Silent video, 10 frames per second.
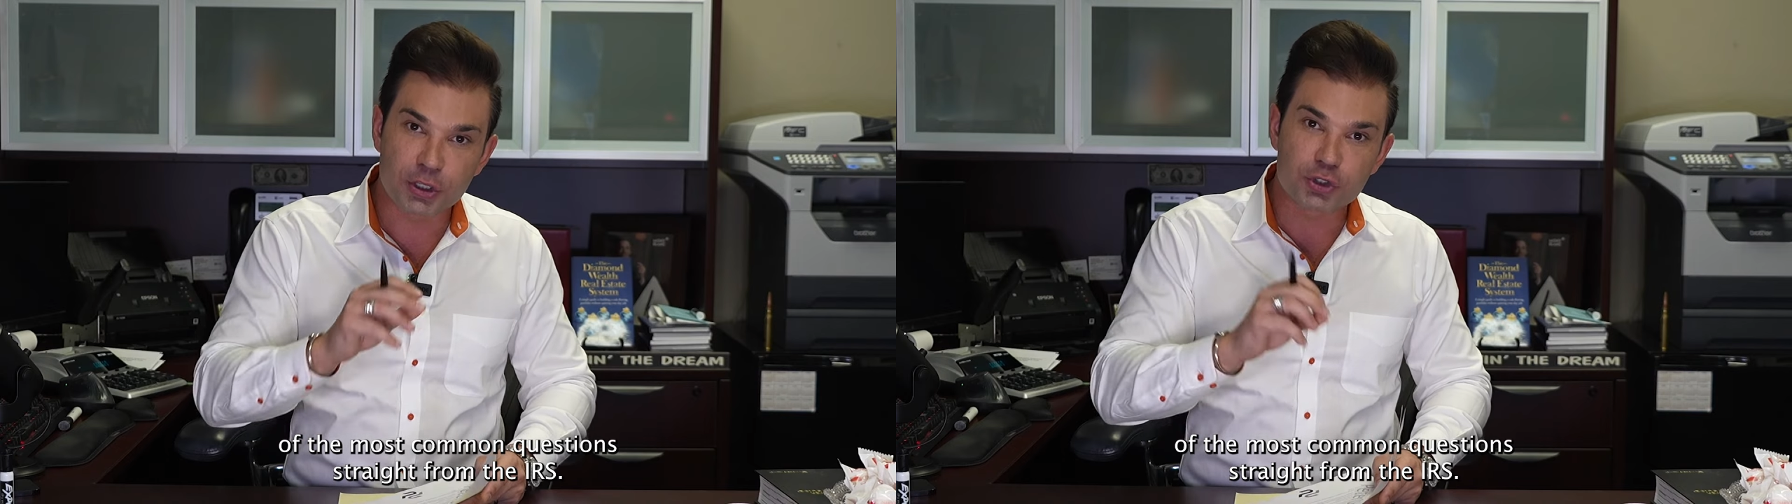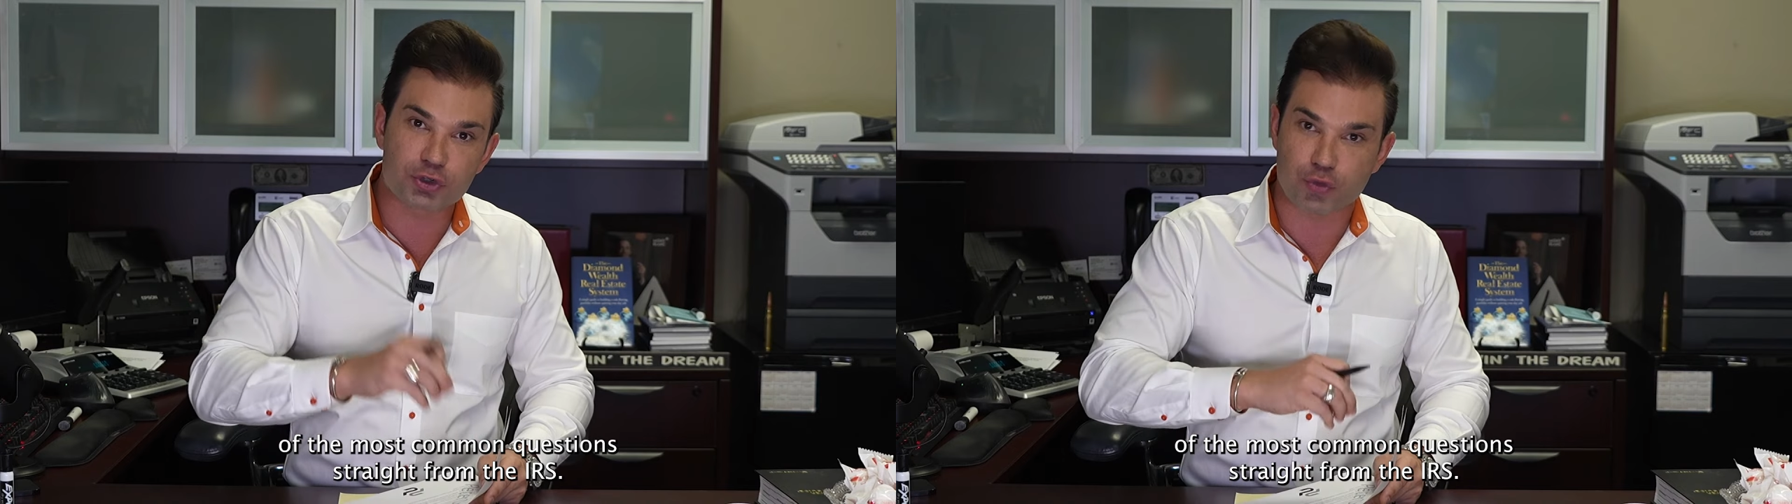
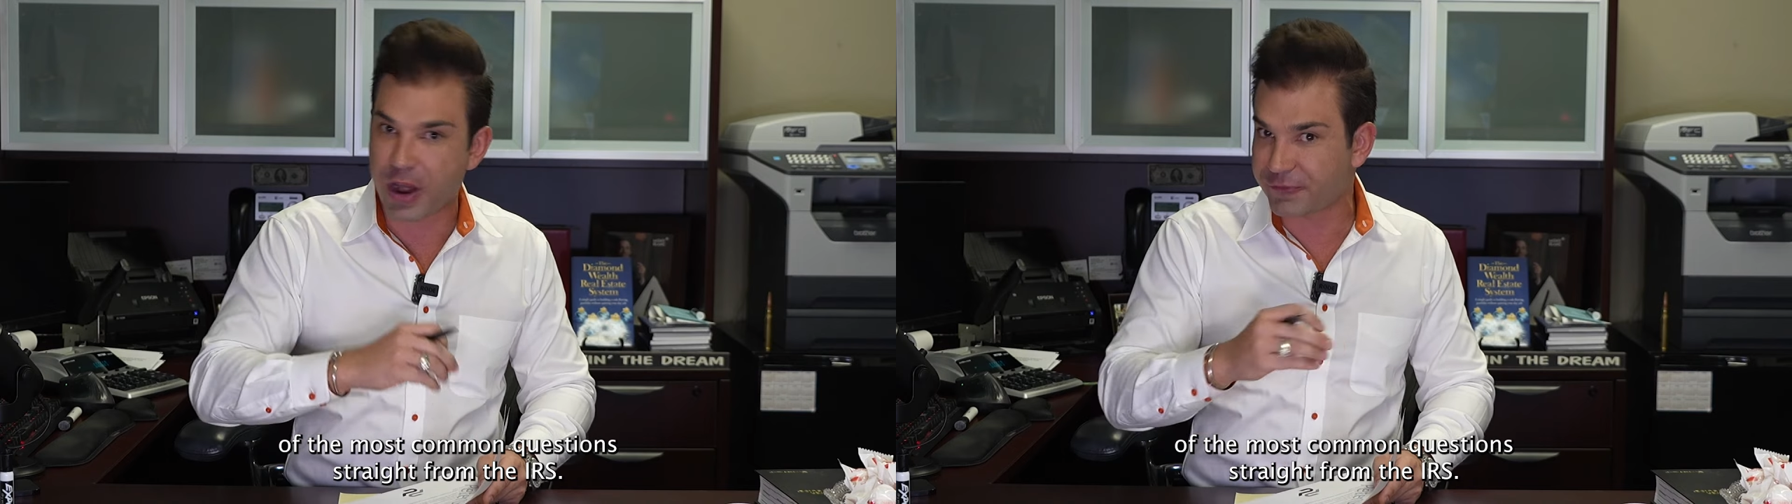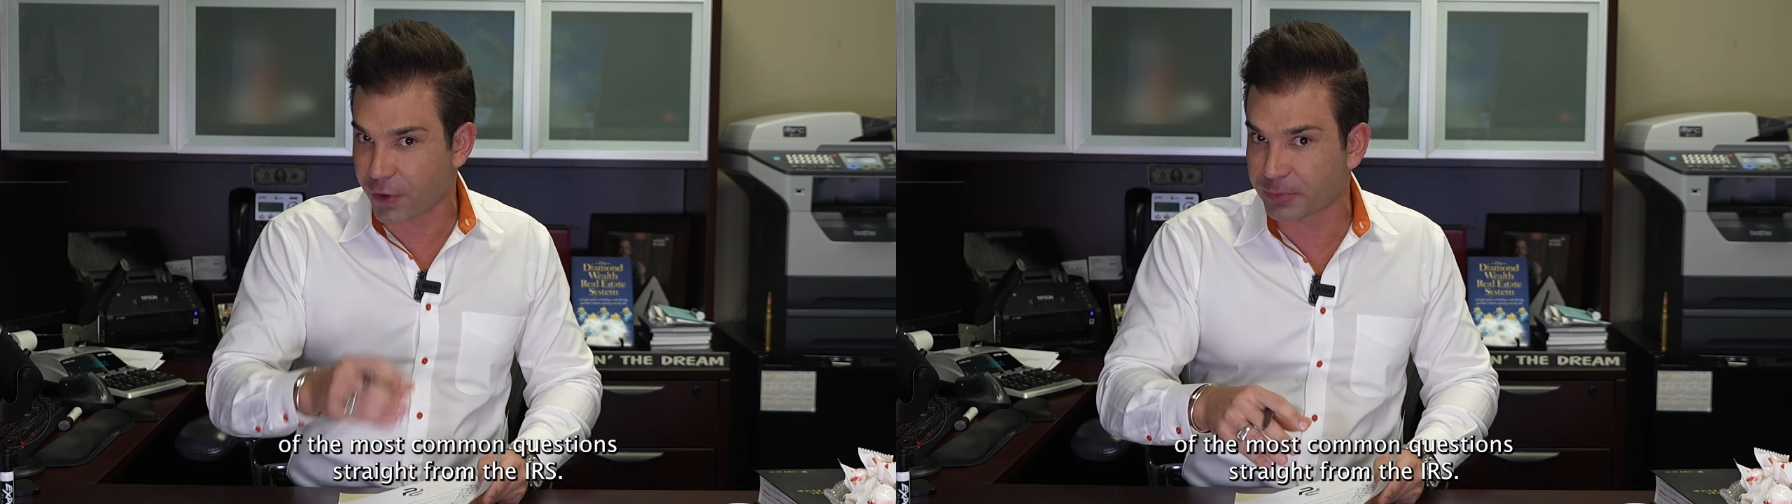
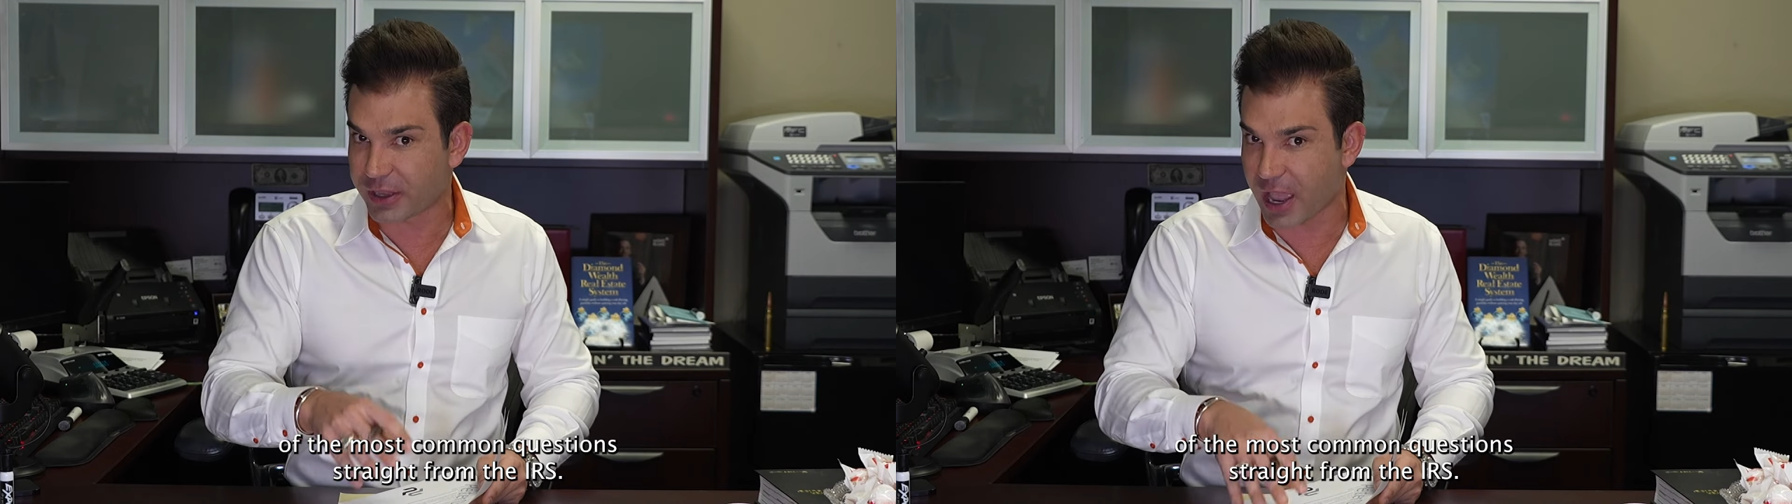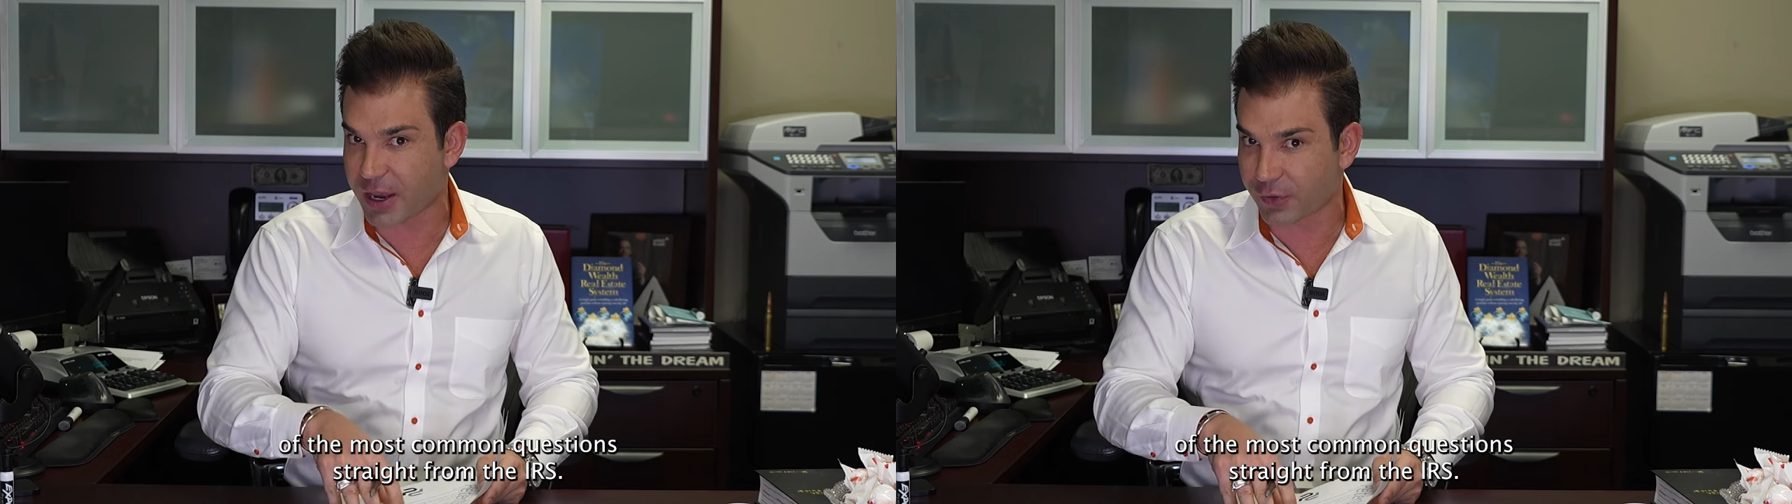straight from the
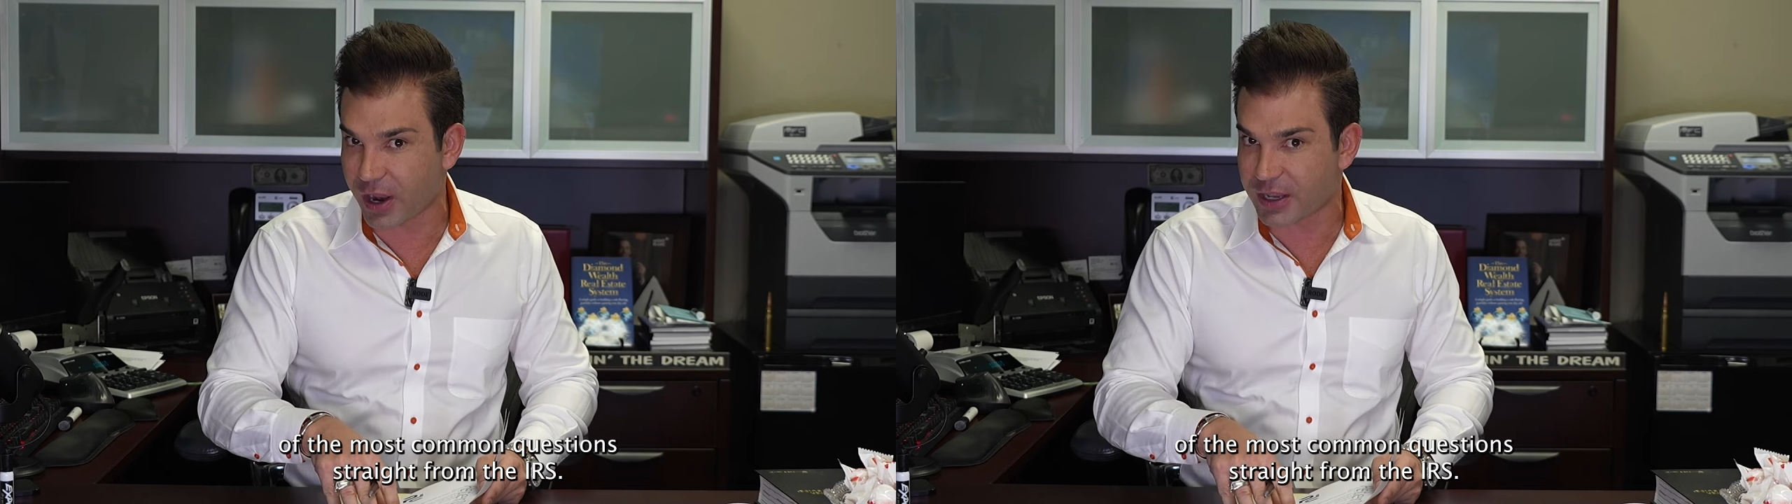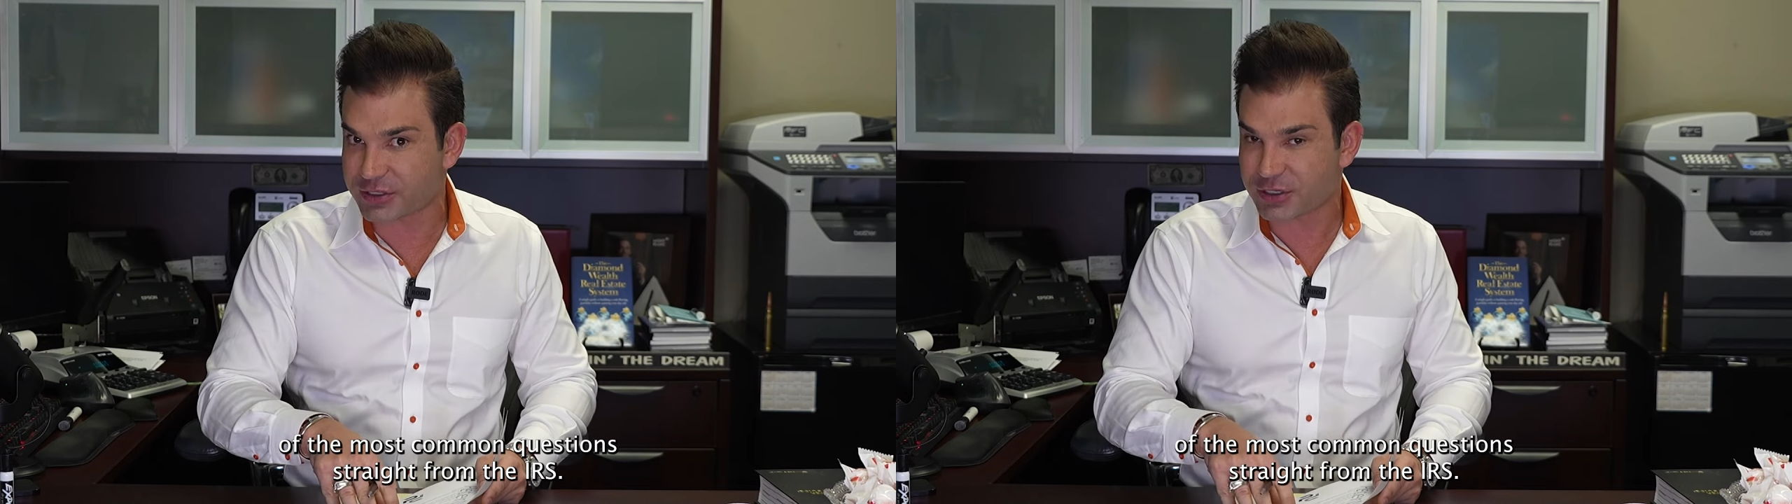
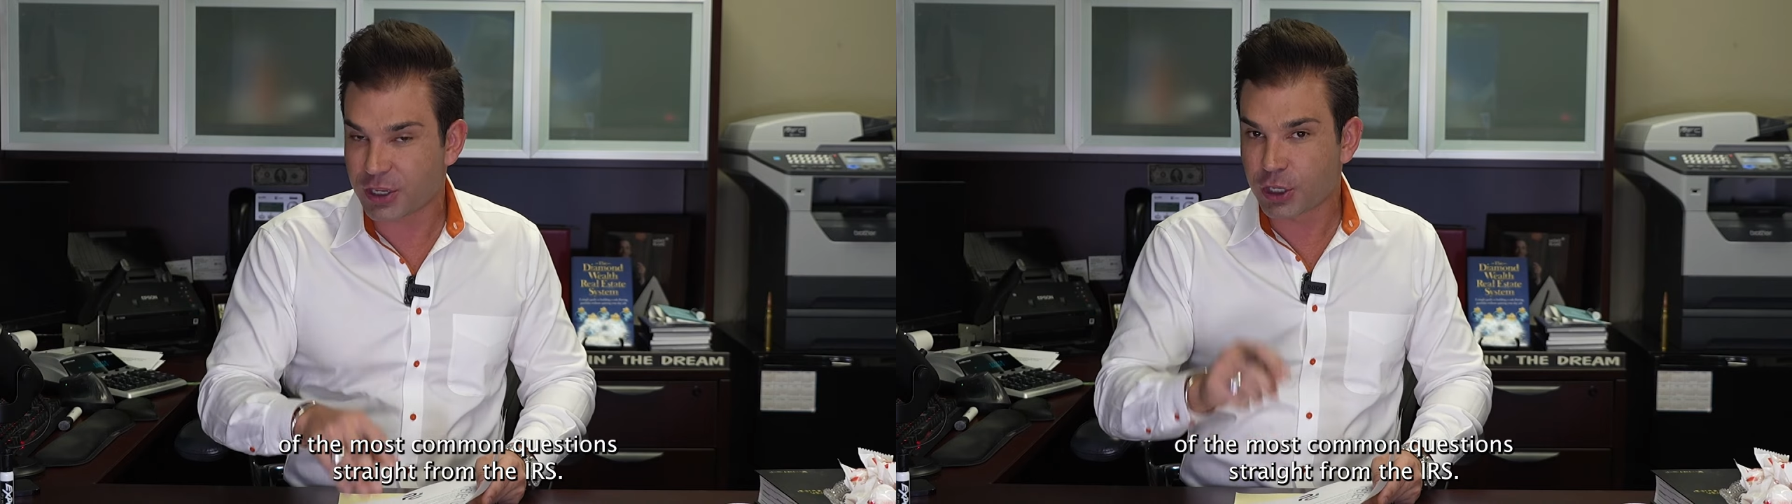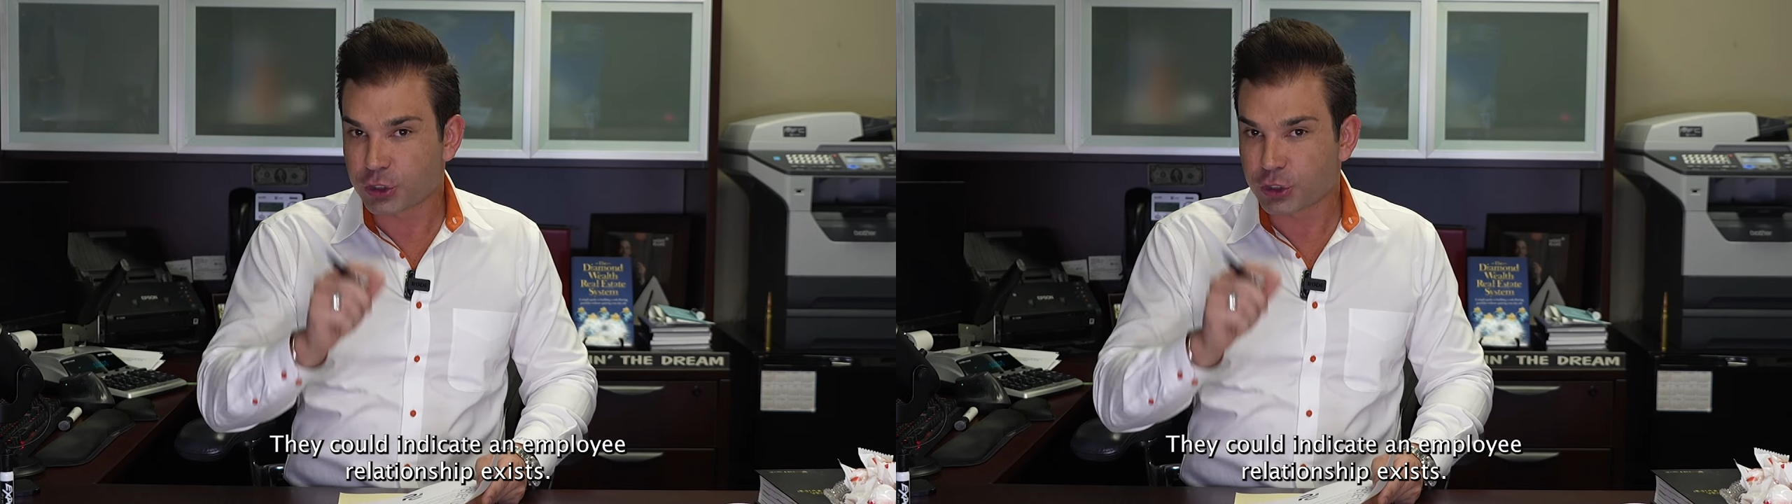IRS